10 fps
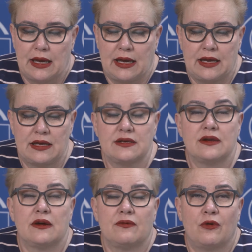and
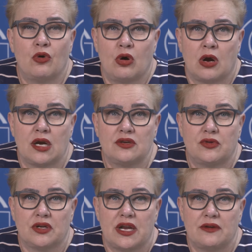
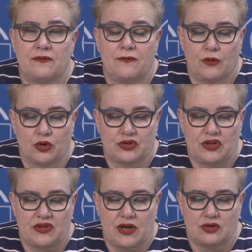
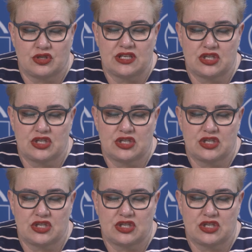440,000